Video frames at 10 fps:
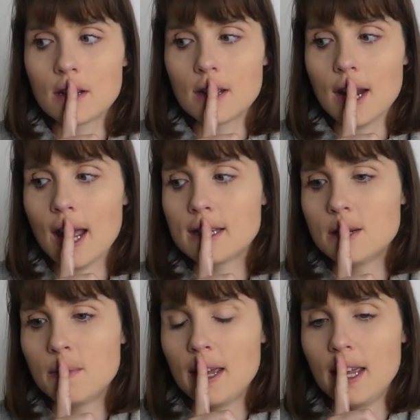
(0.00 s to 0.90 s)
had to
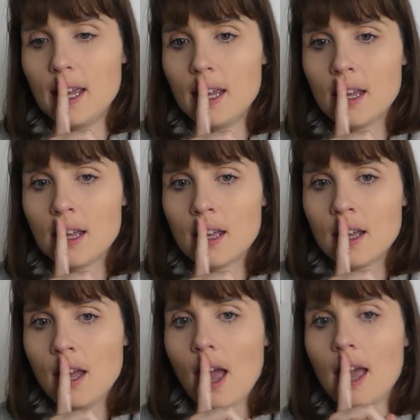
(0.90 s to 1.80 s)
be
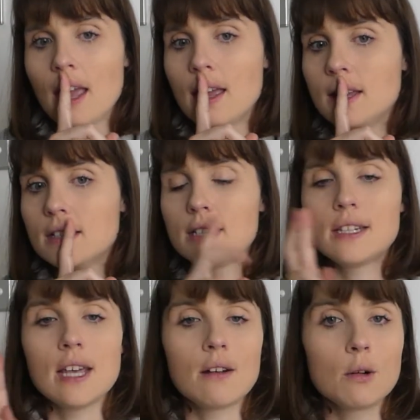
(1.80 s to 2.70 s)
a
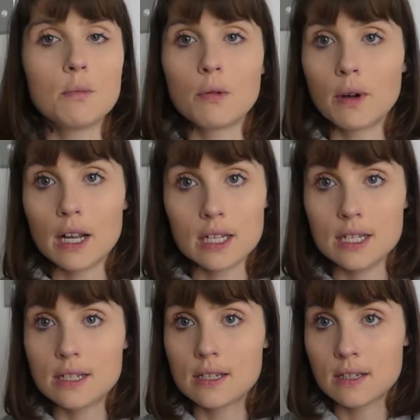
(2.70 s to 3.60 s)
Sarah
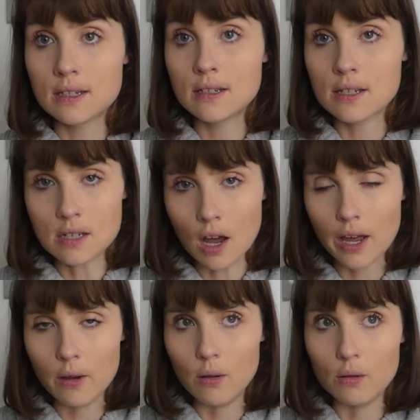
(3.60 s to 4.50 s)
Bareilles
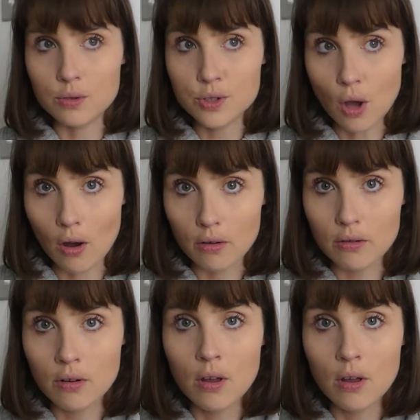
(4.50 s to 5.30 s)
style song,